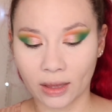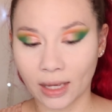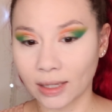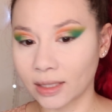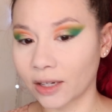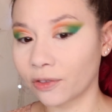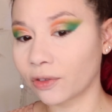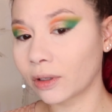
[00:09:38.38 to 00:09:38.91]
That
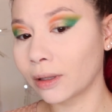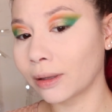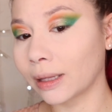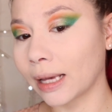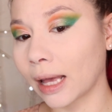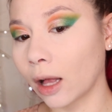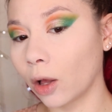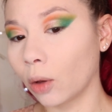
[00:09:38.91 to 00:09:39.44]
definitely
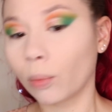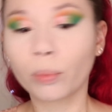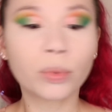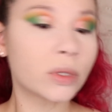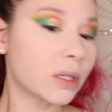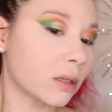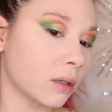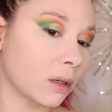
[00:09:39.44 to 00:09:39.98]

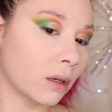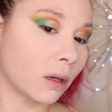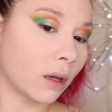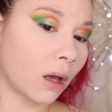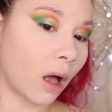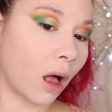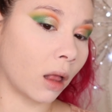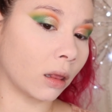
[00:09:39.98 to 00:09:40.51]
helped
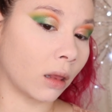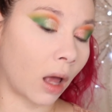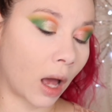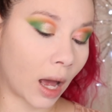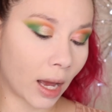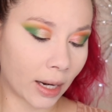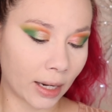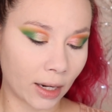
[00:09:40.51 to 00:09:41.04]
a
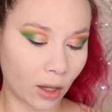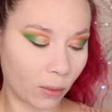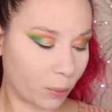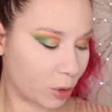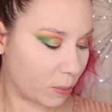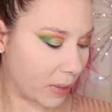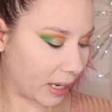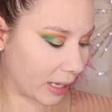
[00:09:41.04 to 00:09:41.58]
lot and
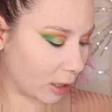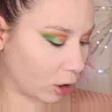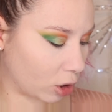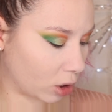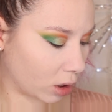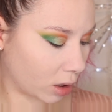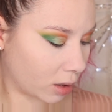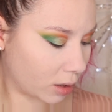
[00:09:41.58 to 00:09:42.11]
helped make it
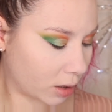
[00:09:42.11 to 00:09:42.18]
look